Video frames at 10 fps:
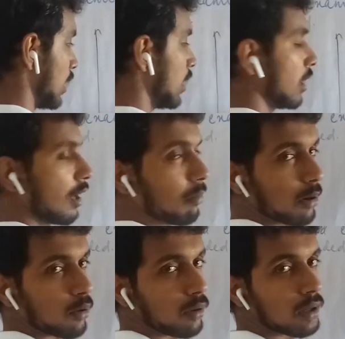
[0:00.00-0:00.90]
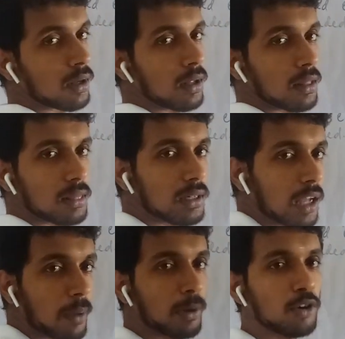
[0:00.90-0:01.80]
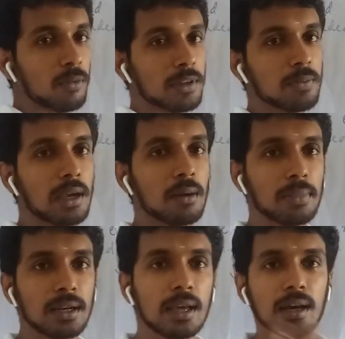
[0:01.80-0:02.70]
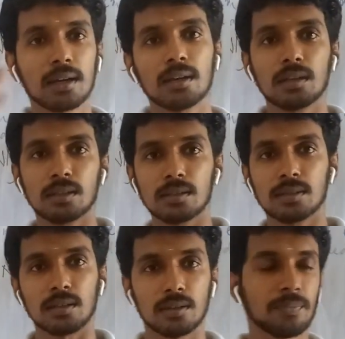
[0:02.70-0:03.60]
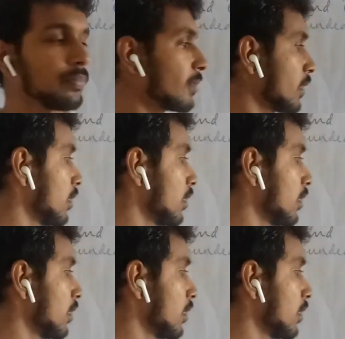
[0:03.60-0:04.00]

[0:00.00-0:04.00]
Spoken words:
any neighborhood, the neighborhood must be completely contained in the set.